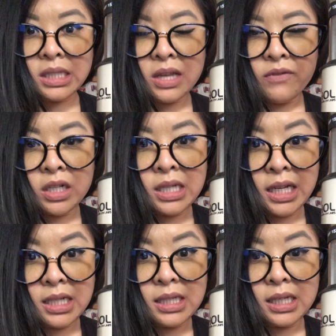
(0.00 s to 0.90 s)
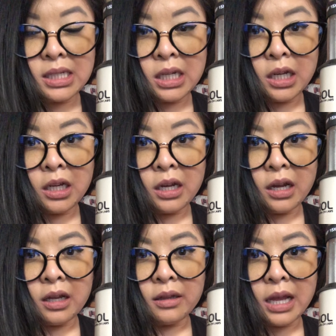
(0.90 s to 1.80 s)
17, 16,
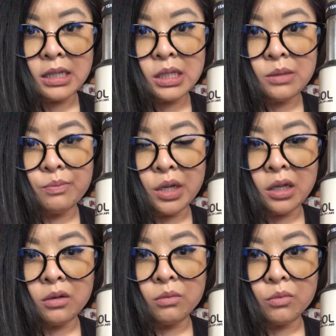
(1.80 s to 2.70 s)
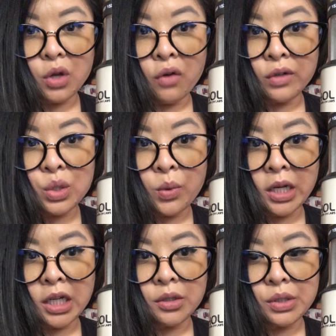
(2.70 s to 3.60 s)
and that's been over
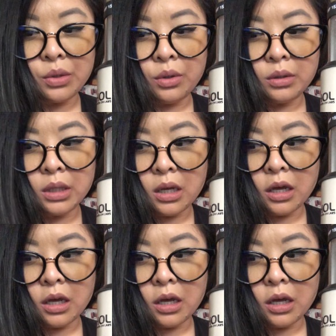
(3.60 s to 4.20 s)
20 years old.